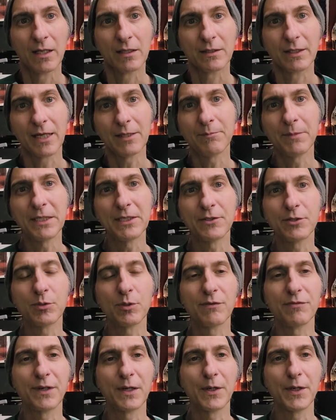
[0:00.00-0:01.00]
led me to
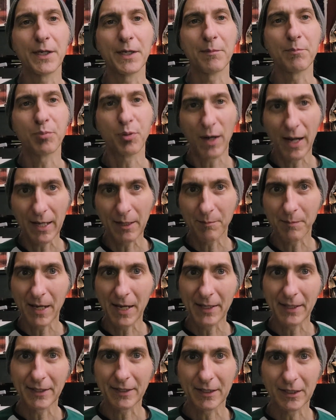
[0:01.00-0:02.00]
a very
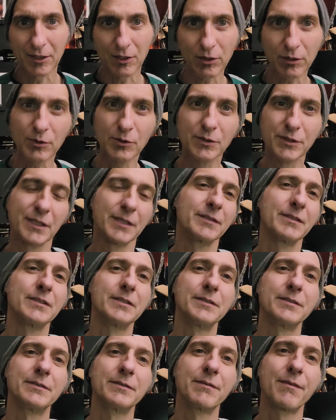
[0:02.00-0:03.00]
pragmatic conclusion,
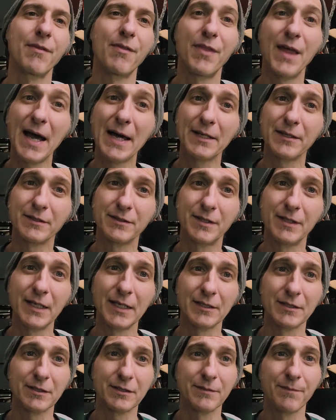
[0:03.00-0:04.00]
and that is
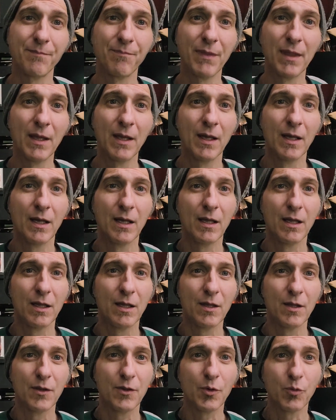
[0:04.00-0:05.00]
this.
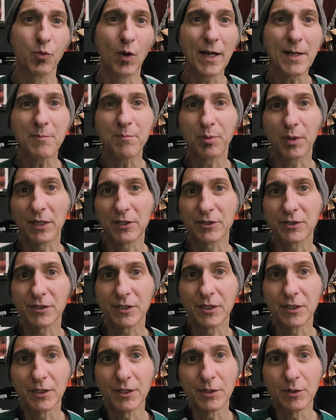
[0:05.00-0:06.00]
The right brush
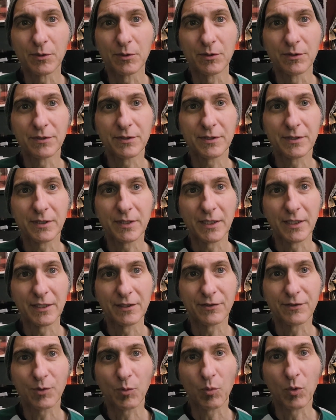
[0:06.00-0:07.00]
to use
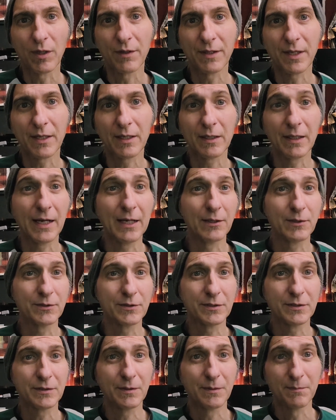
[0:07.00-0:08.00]
is the one that
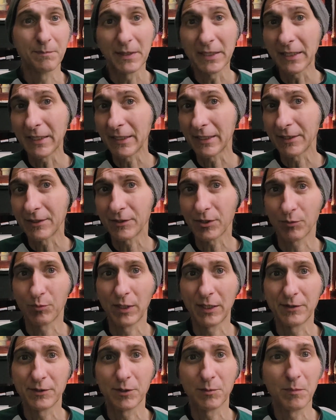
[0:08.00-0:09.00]
allows me to
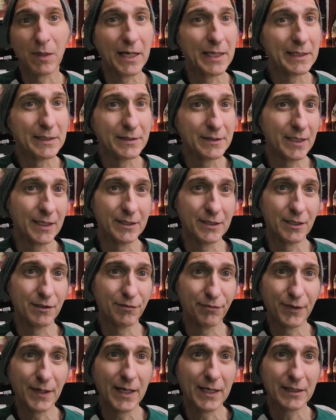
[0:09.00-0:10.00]
render my intended
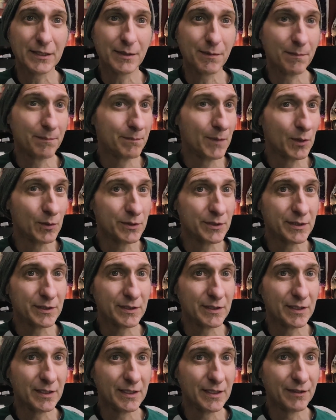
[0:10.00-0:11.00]
effect most
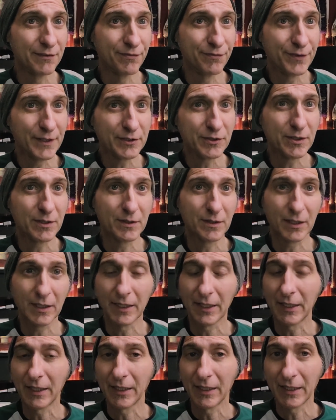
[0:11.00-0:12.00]

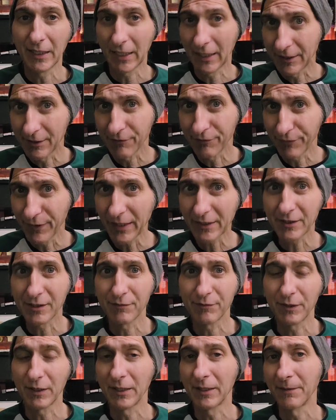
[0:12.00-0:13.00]
efficiently and
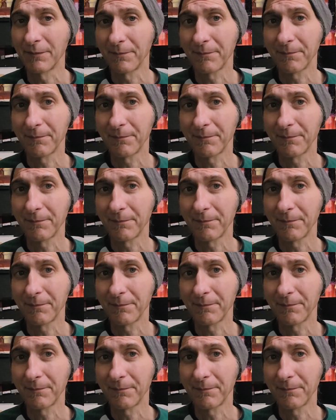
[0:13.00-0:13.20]
effectively.